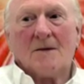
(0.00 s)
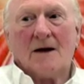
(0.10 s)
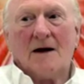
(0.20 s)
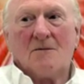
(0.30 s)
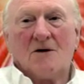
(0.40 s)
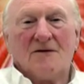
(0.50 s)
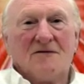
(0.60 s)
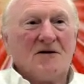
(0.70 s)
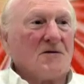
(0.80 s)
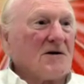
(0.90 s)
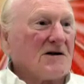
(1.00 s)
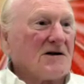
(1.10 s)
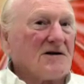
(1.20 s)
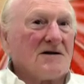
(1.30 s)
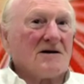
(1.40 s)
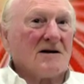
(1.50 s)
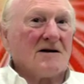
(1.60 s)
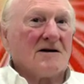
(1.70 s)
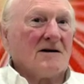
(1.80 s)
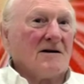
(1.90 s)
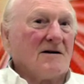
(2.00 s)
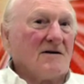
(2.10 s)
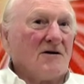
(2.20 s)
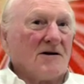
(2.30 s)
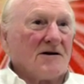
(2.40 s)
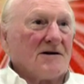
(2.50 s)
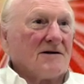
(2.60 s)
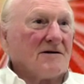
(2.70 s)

and my field is not